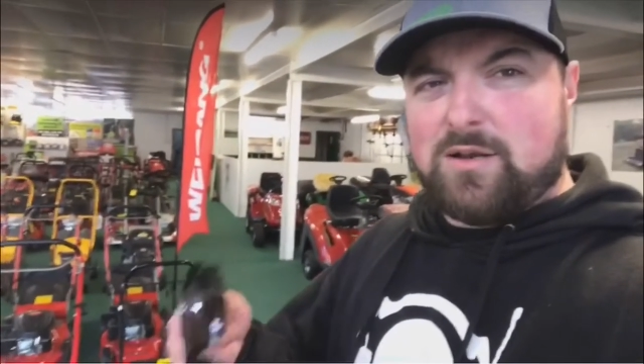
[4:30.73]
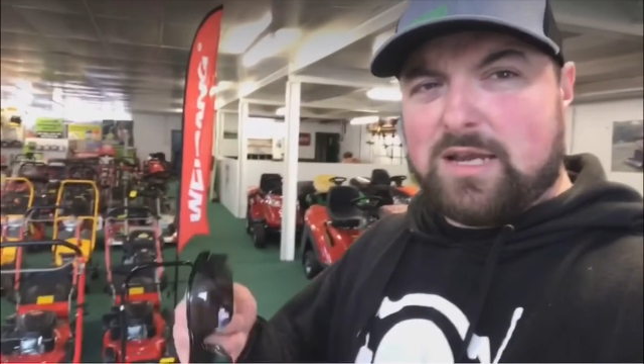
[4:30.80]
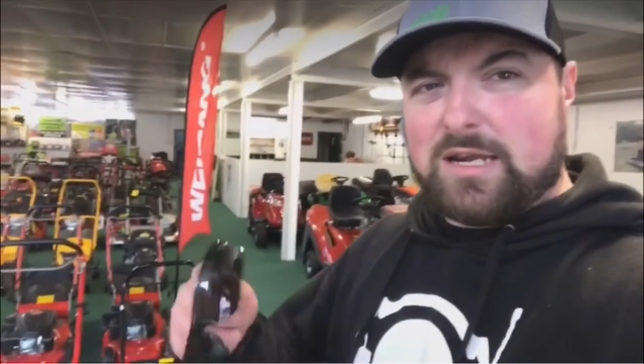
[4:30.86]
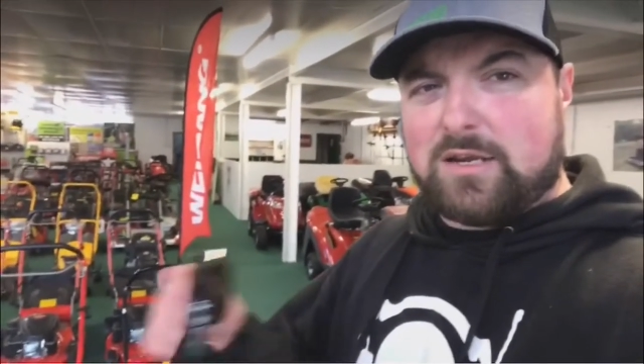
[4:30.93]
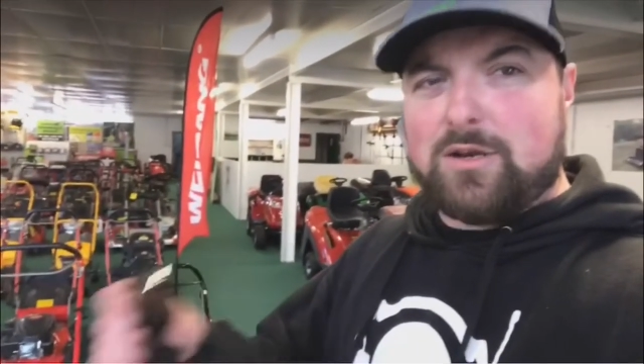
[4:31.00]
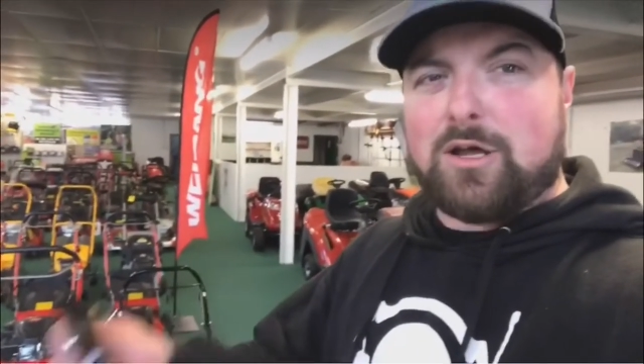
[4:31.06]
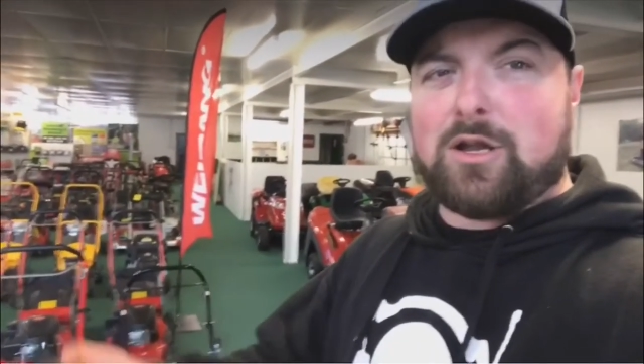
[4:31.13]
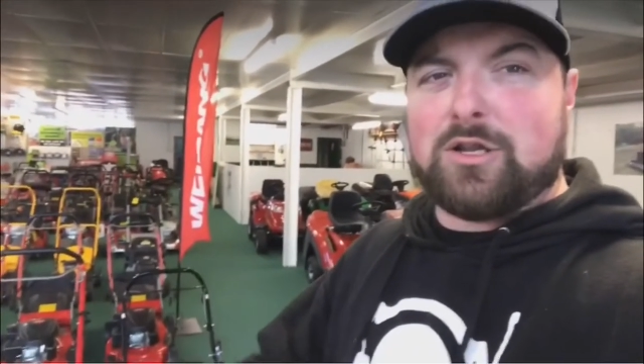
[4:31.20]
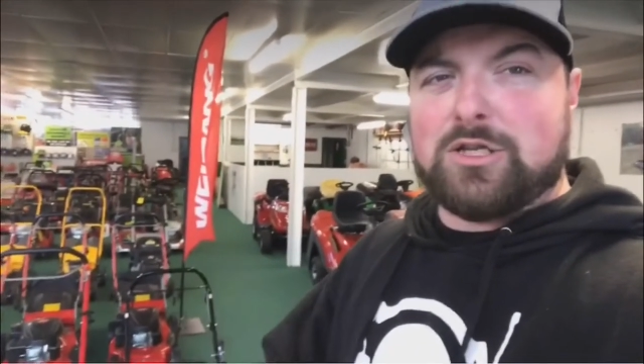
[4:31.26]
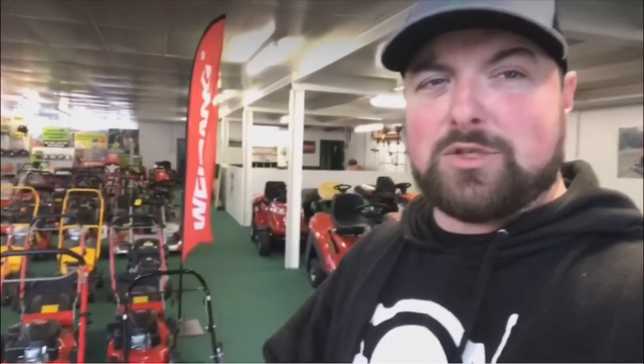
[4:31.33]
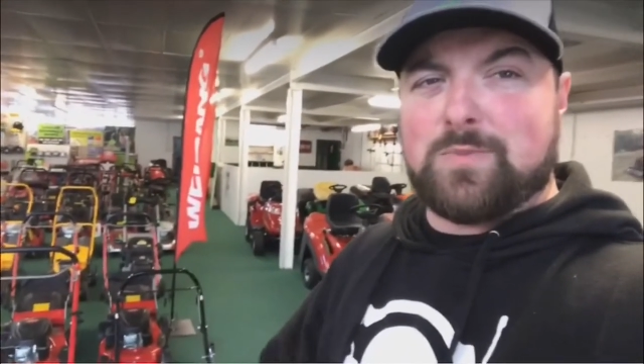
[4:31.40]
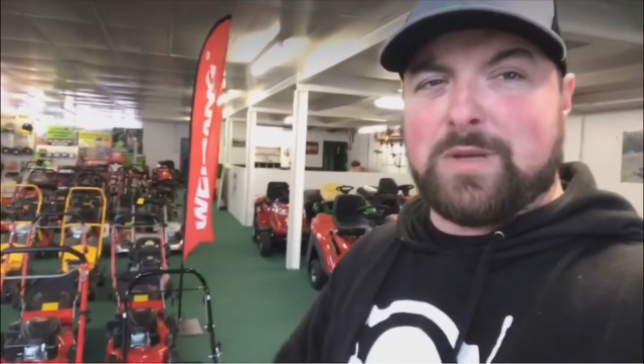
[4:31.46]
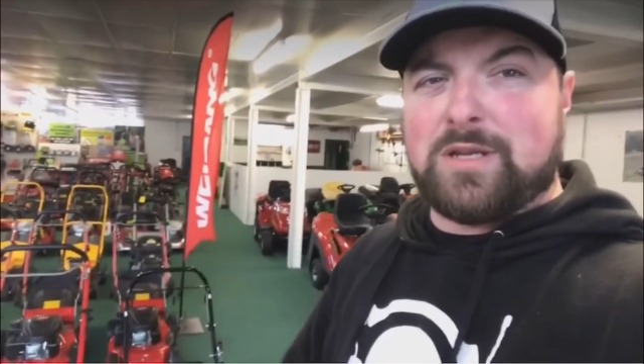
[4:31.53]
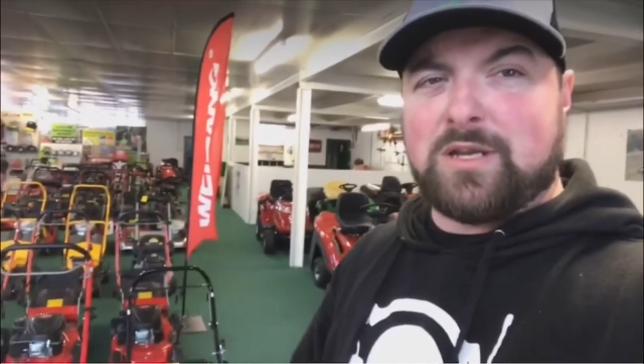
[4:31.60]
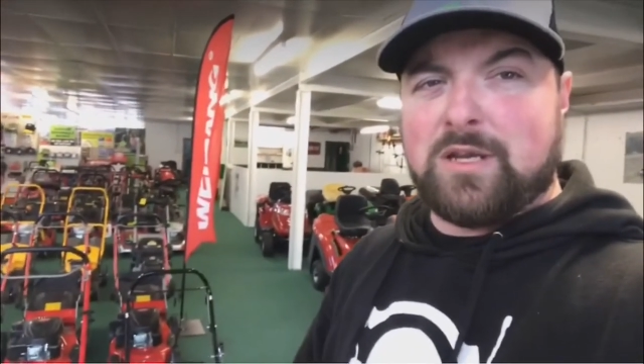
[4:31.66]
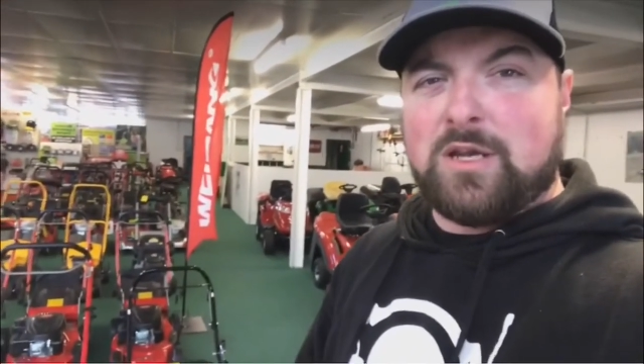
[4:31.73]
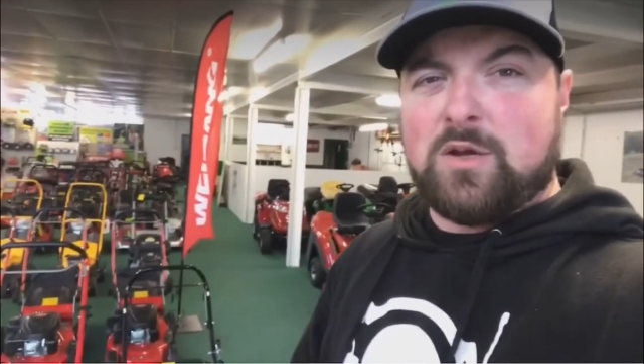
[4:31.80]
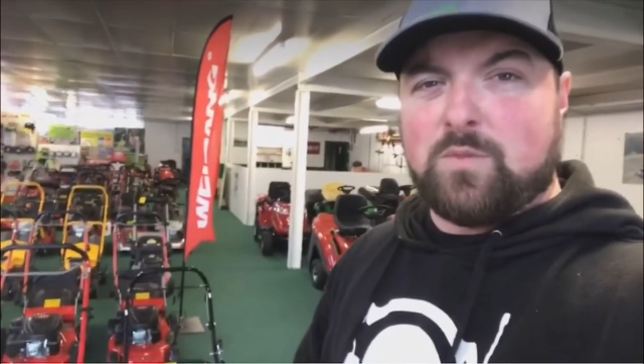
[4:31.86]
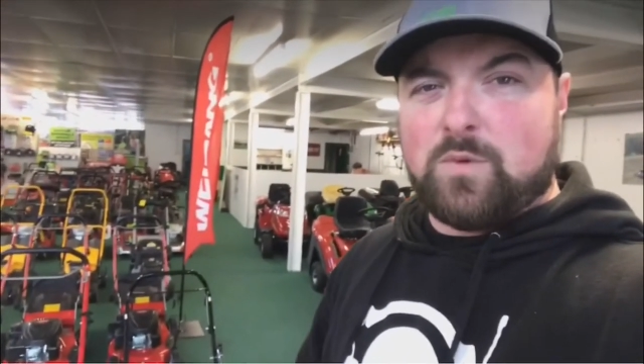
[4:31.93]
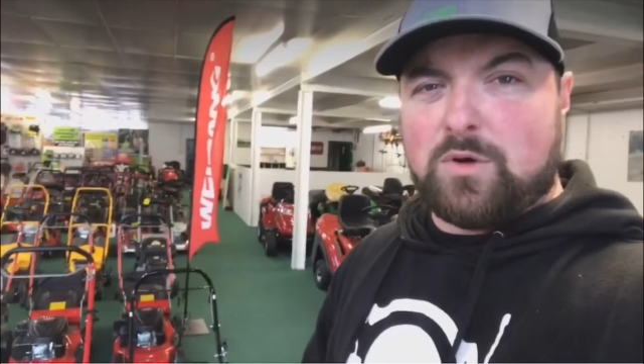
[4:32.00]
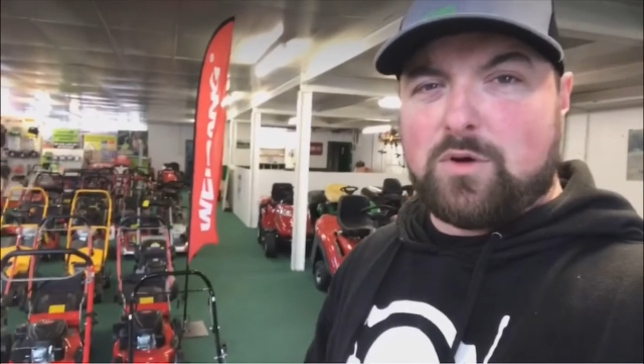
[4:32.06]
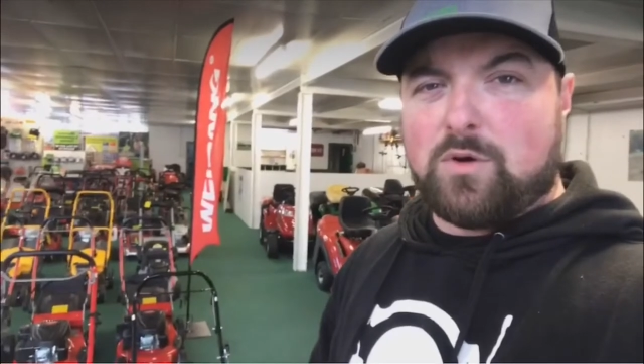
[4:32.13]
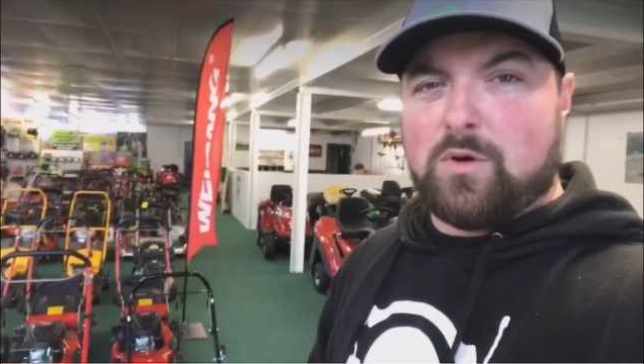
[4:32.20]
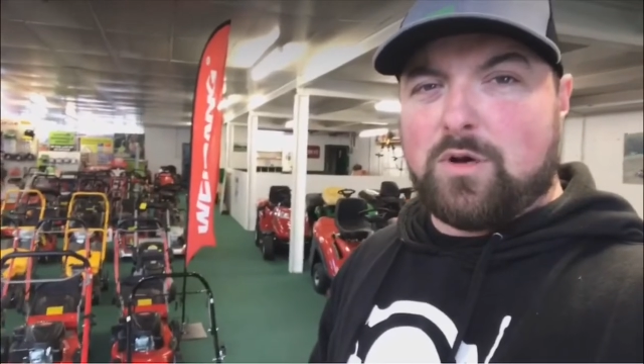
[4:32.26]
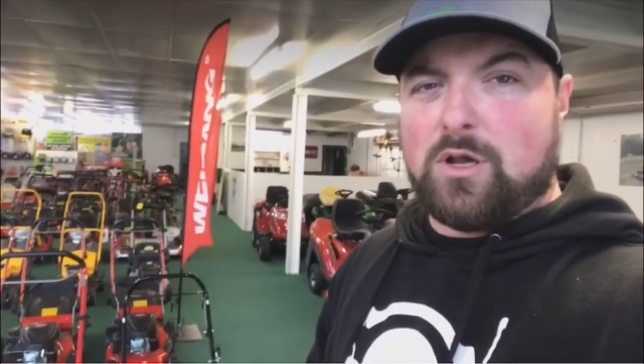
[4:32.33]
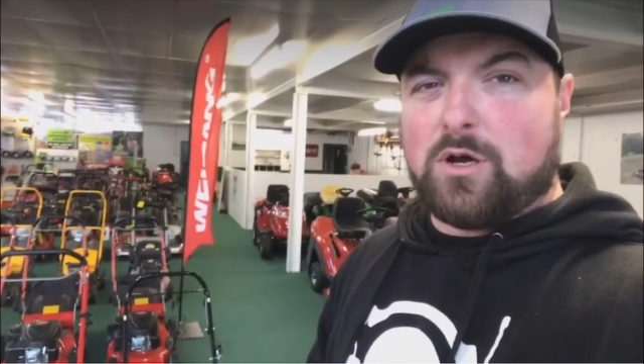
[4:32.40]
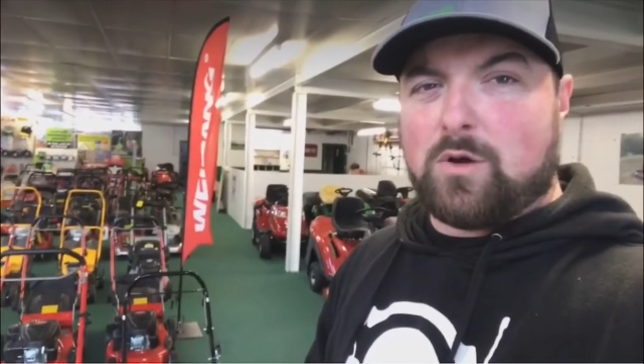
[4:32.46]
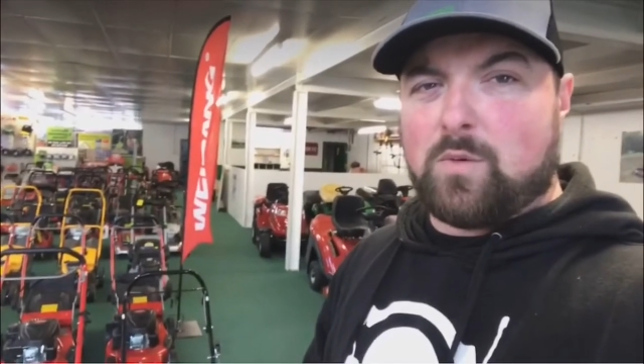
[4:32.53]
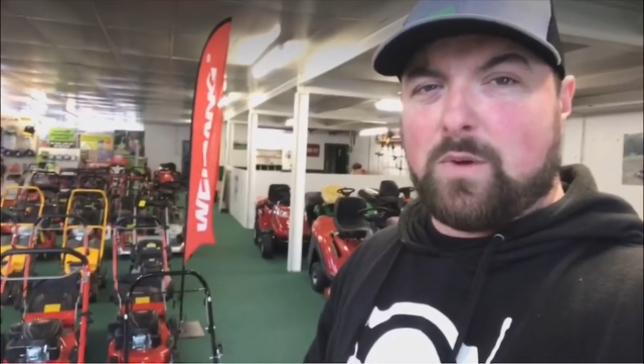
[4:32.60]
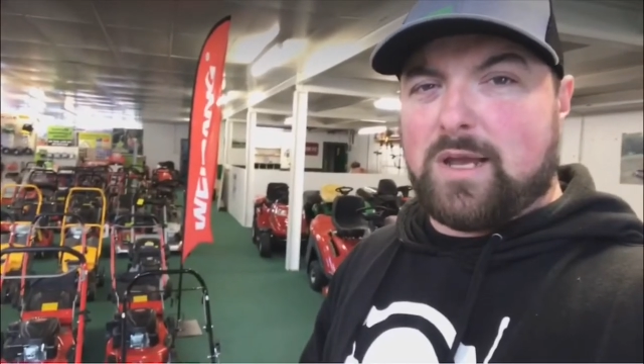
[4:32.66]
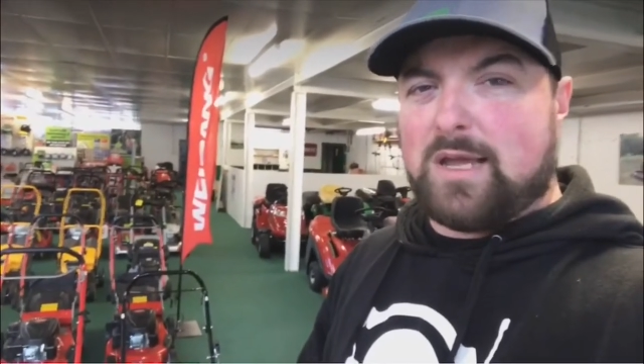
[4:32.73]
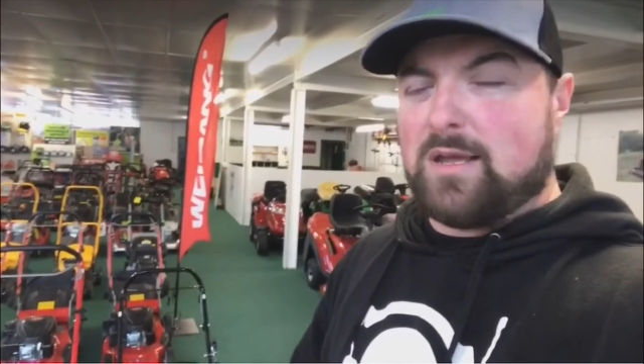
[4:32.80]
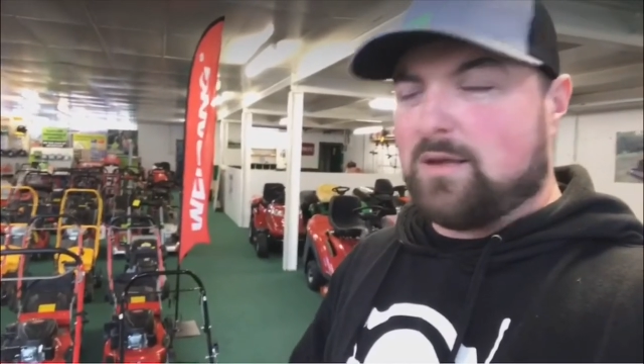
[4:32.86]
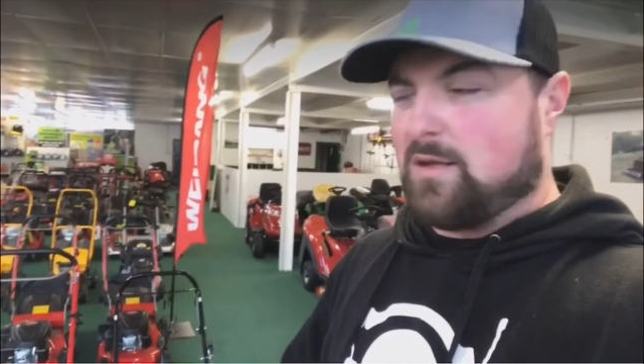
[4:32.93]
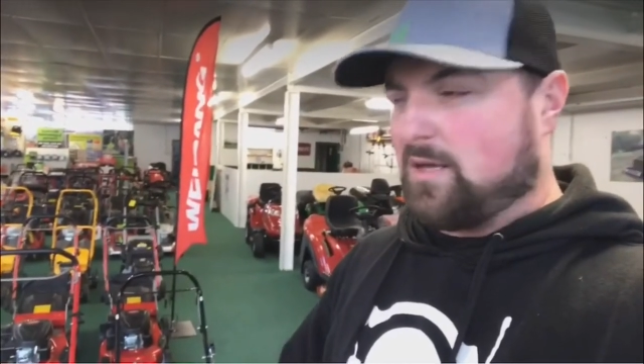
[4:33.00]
acknowledgement would go a long way.